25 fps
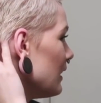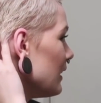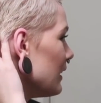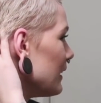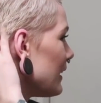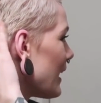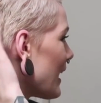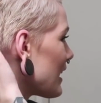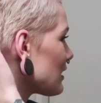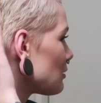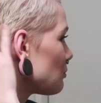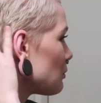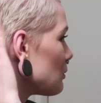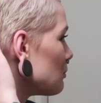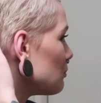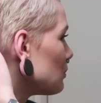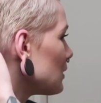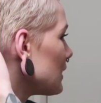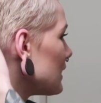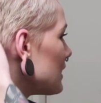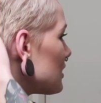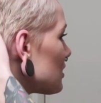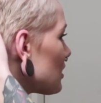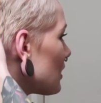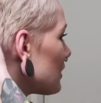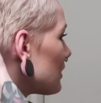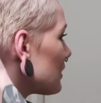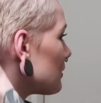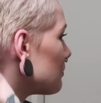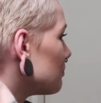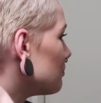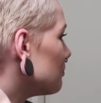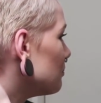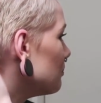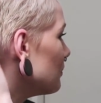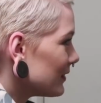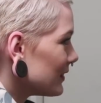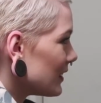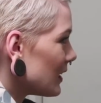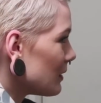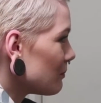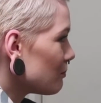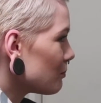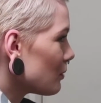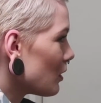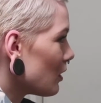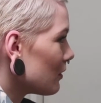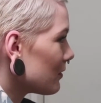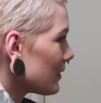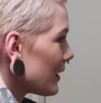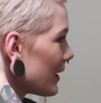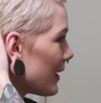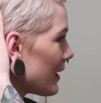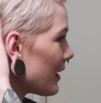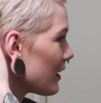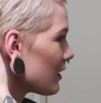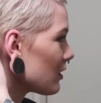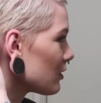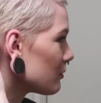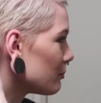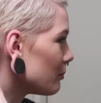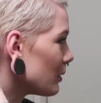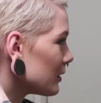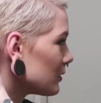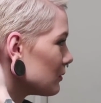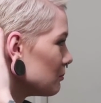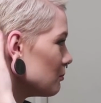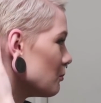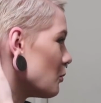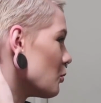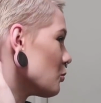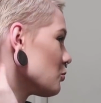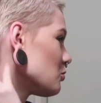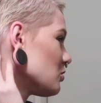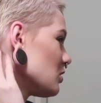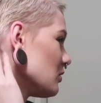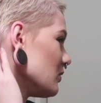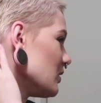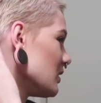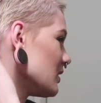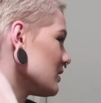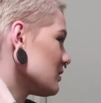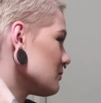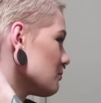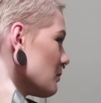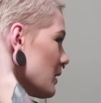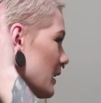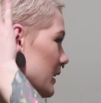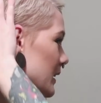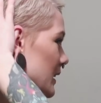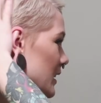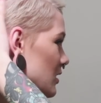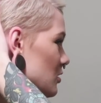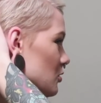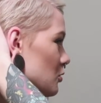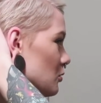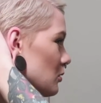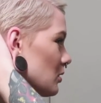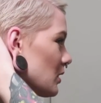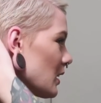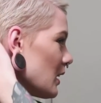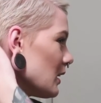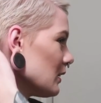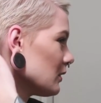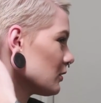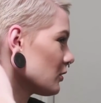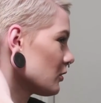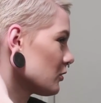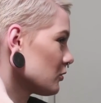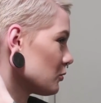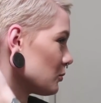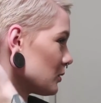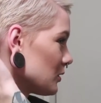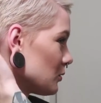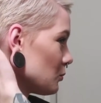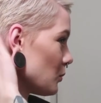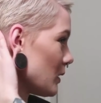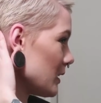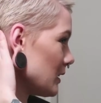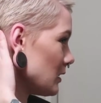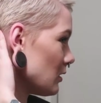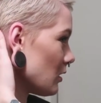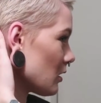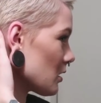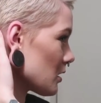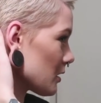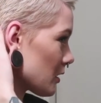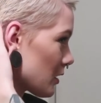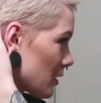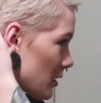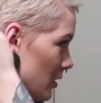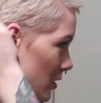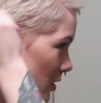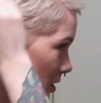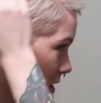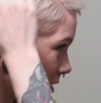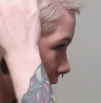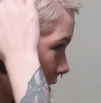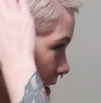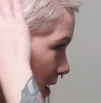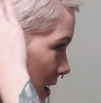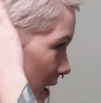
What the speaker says: It has been bleached on the tip of the hair, but most of it is my natural color, so it's way darker.